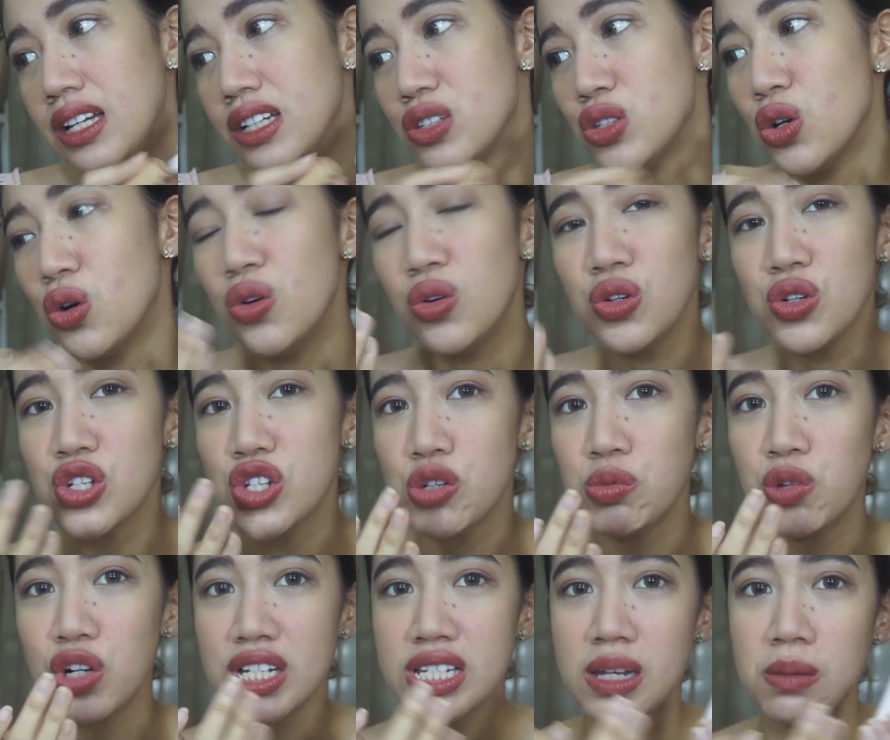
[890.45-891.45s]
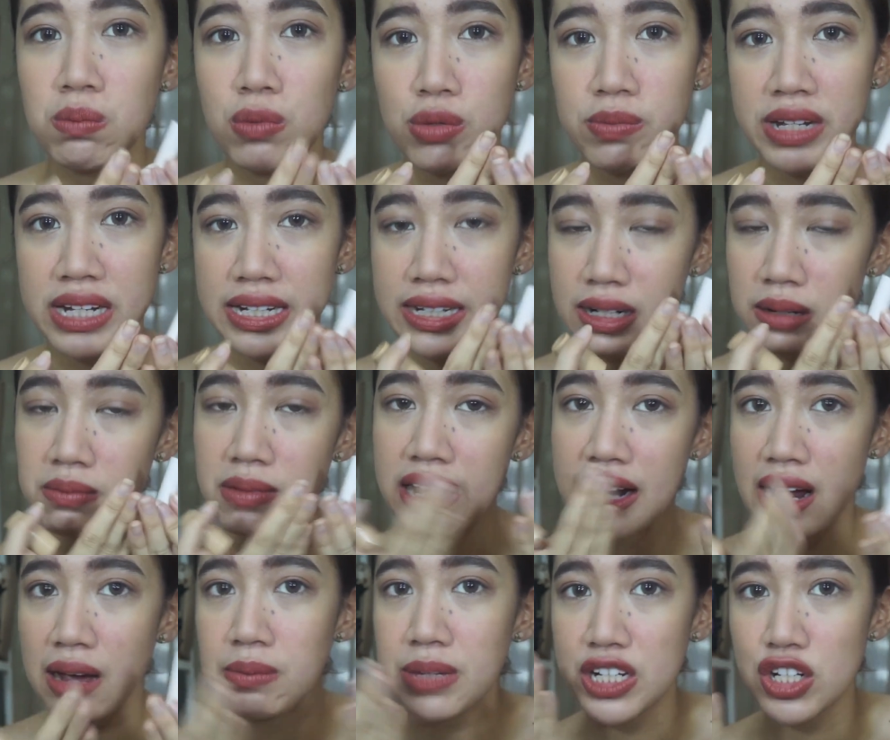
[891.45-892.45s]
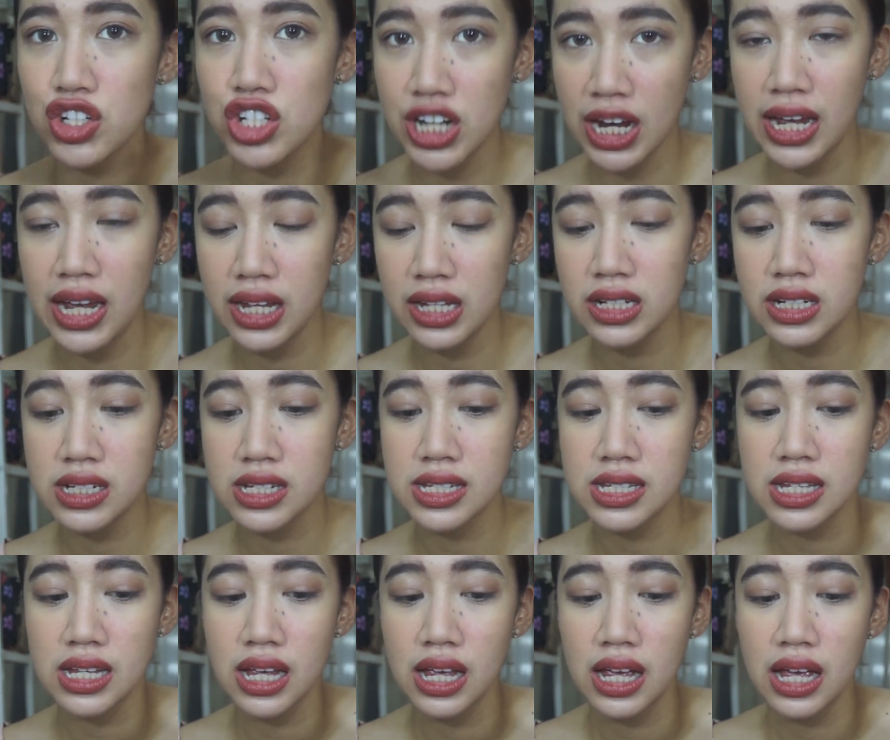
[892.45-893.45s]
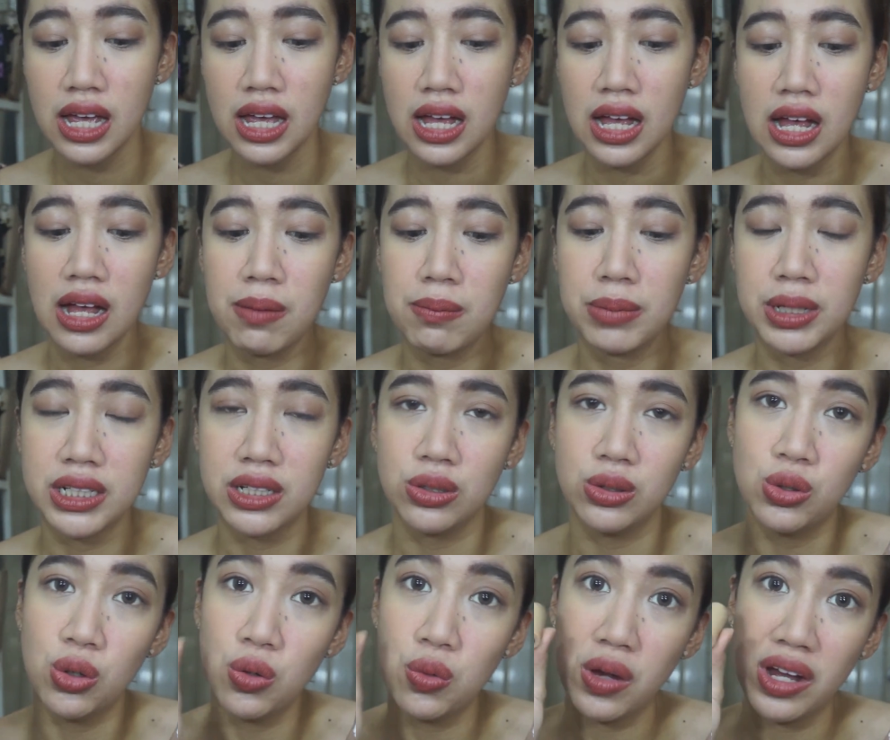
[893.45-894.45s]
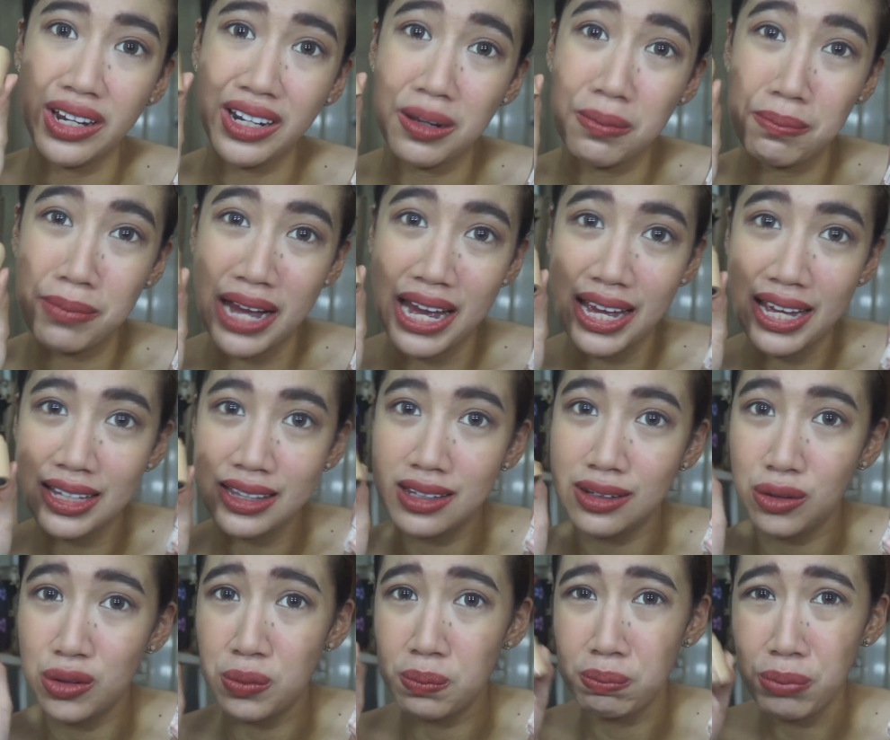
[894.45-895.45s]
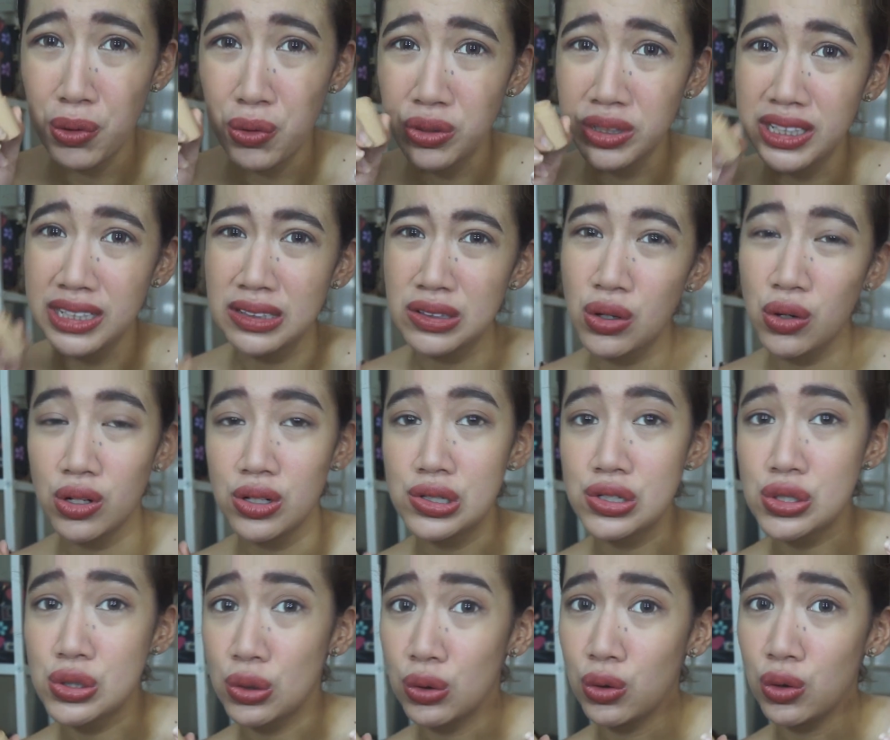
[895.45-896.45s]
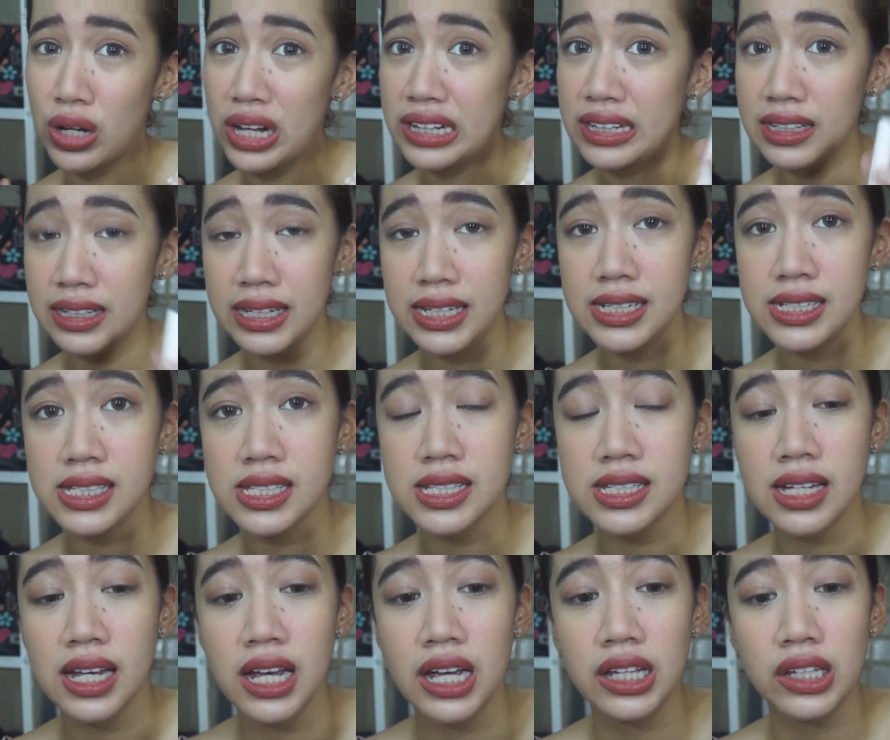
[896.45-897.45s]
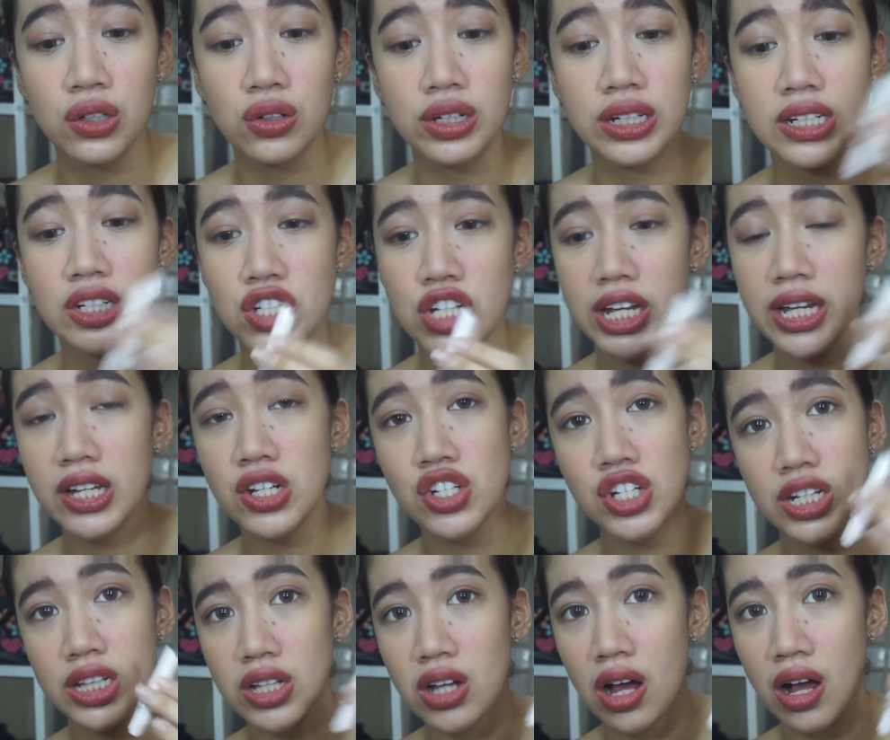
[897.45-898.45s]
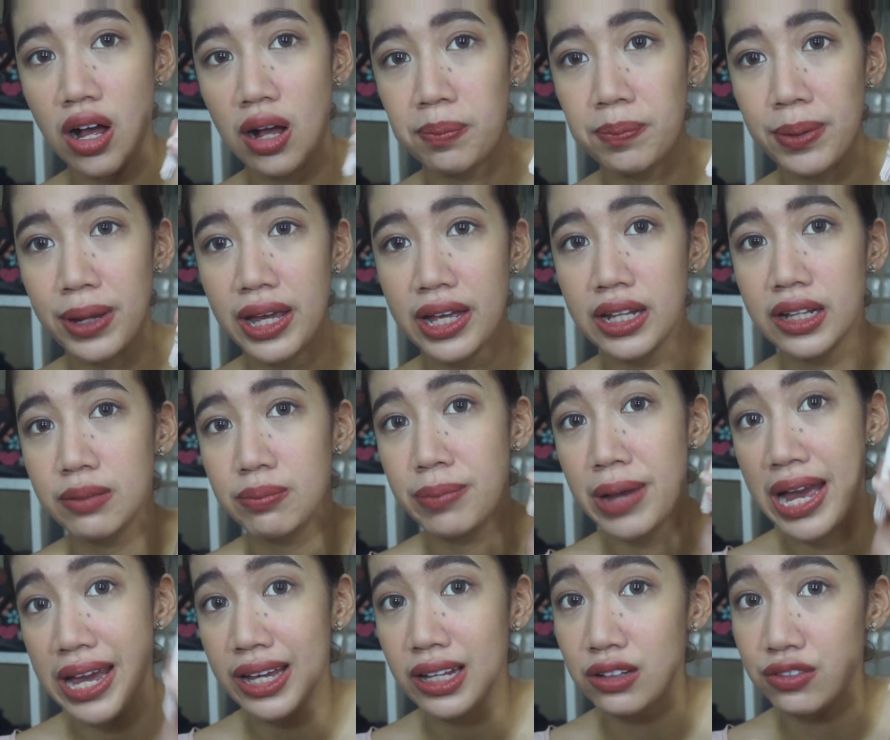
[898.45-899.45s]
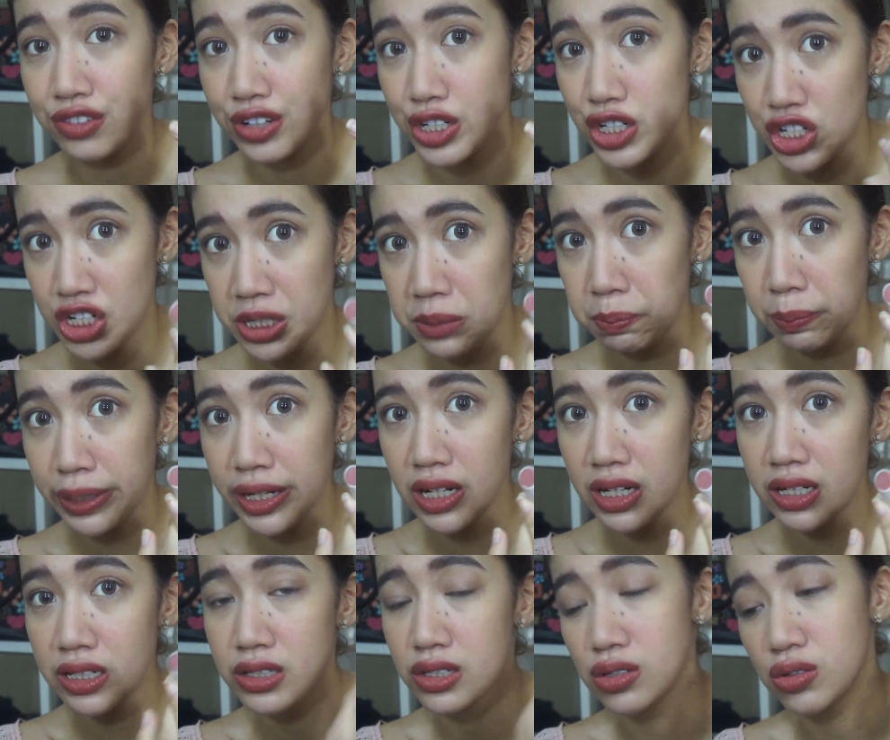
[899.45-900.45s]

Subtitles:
So, kung gusto mo kasi bumili ng maraming shades, but you don't wanna buy the component also, at least, you can change it up and buy it for cheaper.